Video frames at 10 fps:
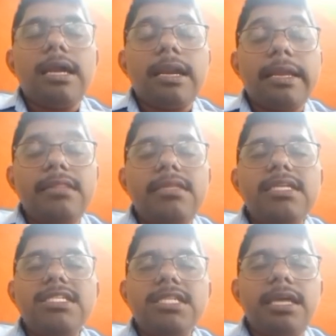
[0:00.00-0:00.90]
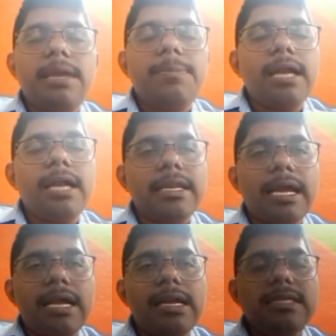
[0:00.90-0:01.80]
read the shape and
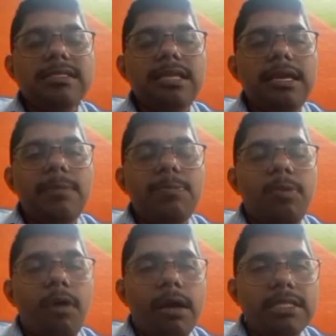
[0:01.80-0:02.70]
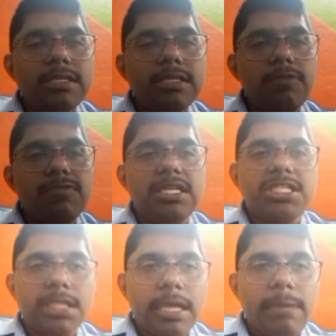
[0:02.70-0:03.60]
recognize the points of the
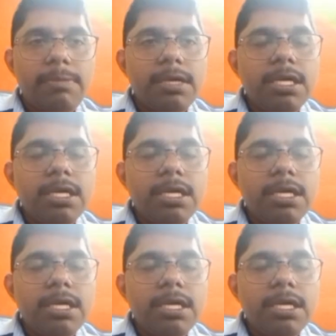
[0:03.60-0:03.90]
shape,